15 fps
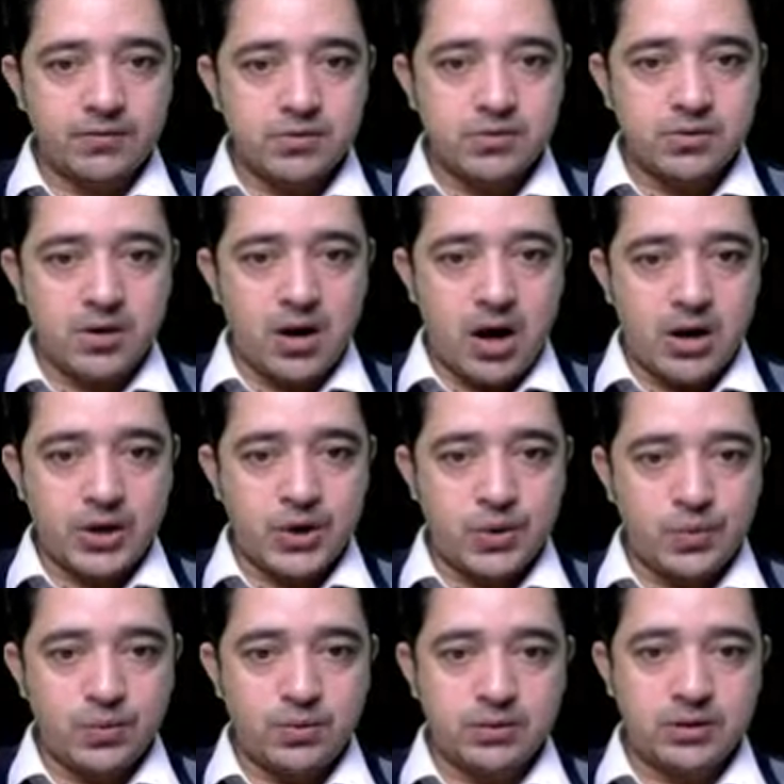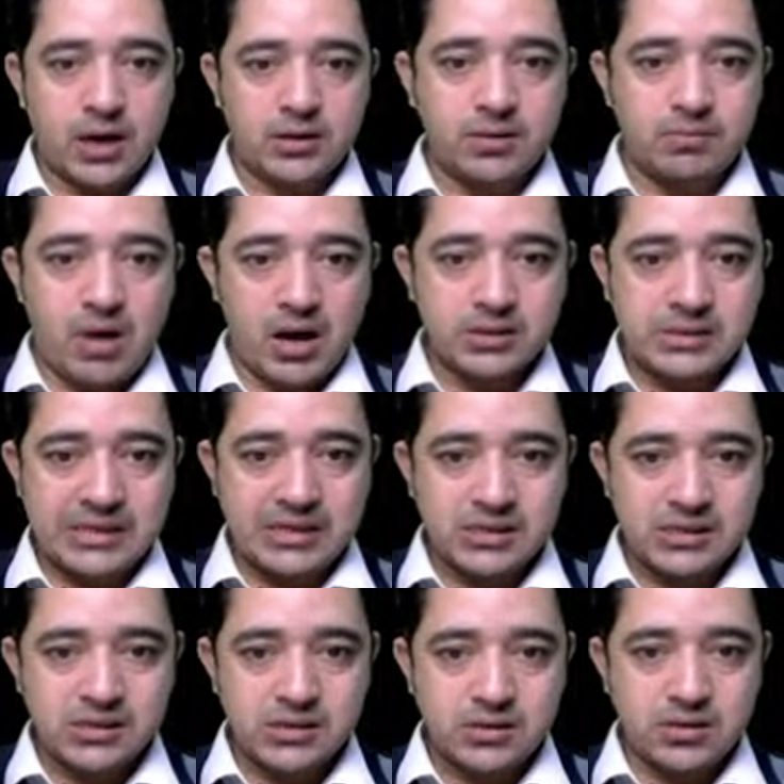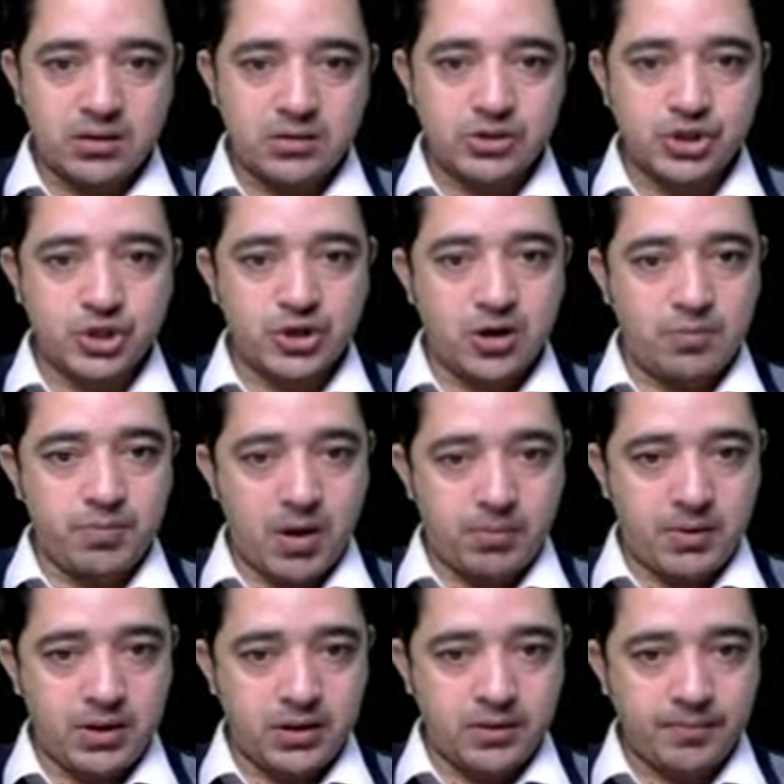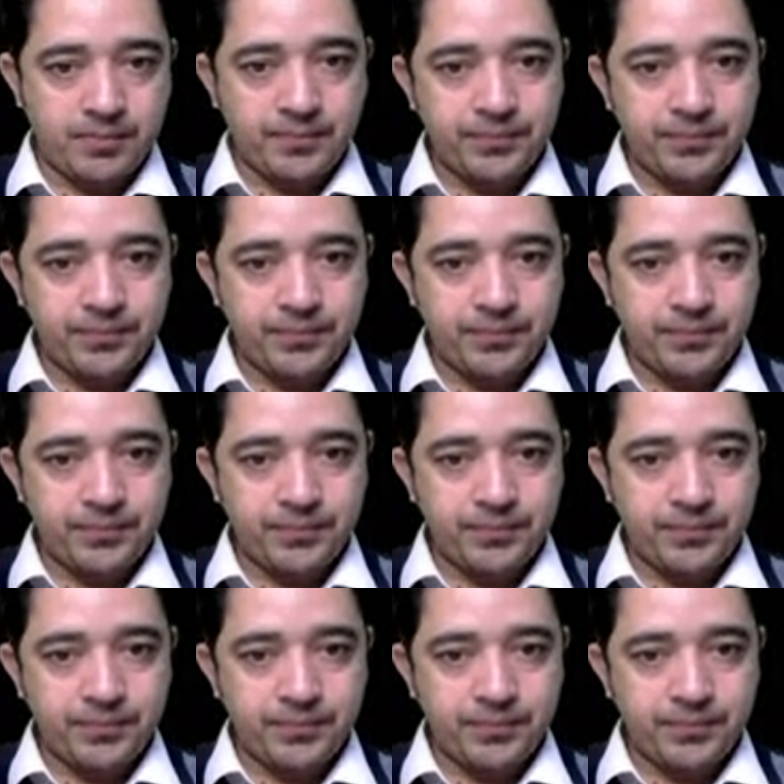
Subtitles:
would argue that the masses, the general public,